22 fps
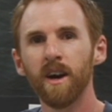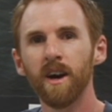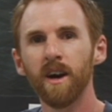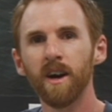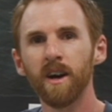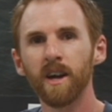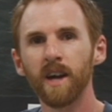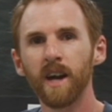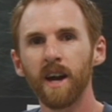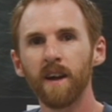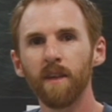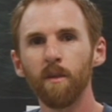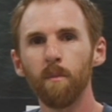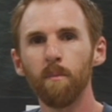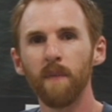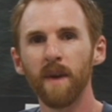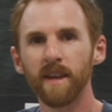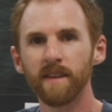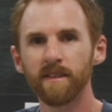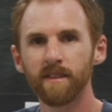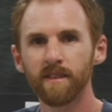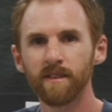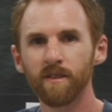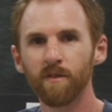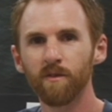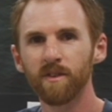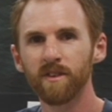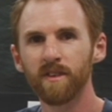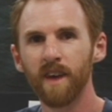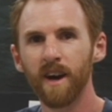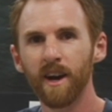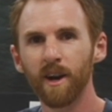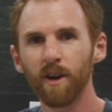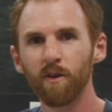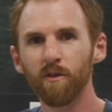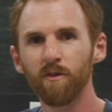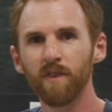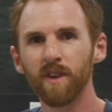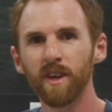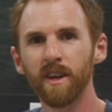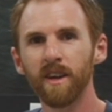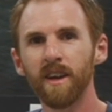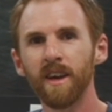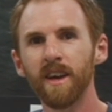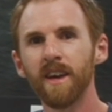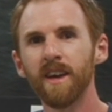kind of the basics of photography,